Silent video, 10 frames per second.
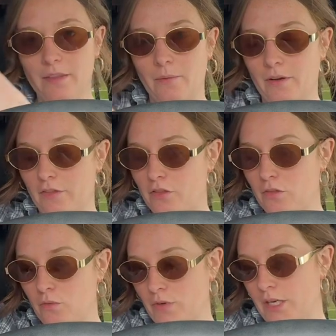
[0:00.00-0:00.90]
They were
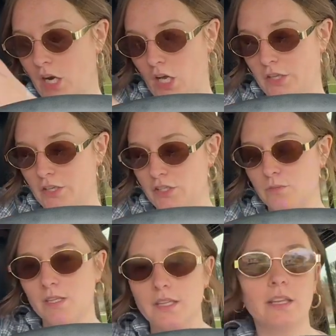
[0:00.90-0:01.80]
$3
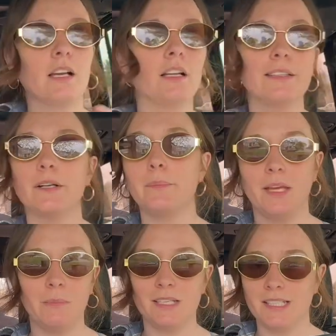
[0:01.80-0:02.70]
with like a little
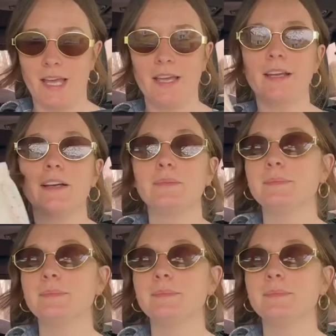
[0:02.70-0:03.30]
baby tank.